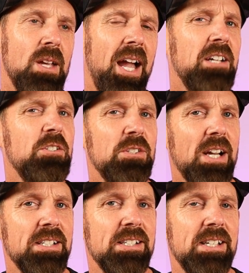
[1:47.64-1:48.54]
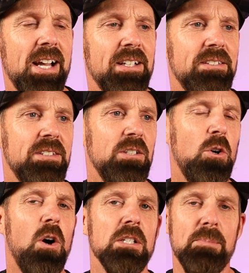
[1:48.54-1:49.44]
exercises that
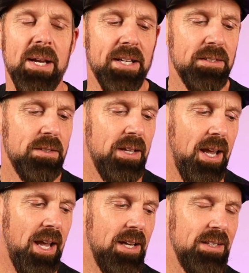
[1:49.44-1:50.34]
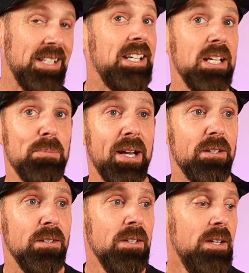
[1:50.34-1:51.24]
cause pain, and it's getting
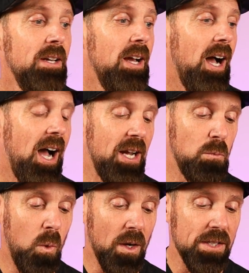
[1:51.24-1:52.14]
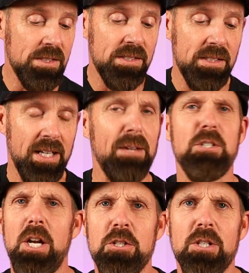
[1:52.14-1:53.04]
better. I was, and I've
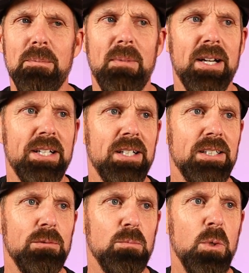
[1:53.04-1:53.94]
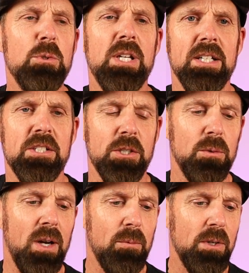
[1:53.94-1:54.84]
changed up my routine
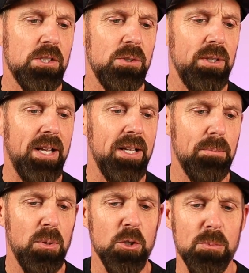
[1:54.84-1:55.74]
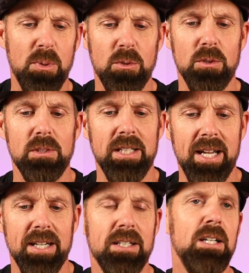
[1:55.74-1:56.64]
too. I was doing a push-pull
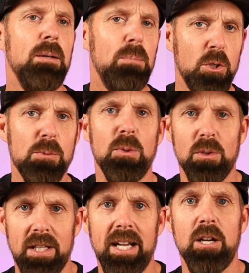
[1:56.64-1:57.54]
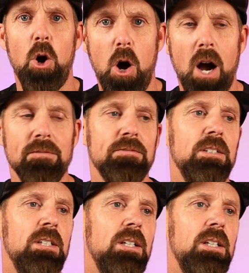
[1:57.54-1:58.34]
leg off.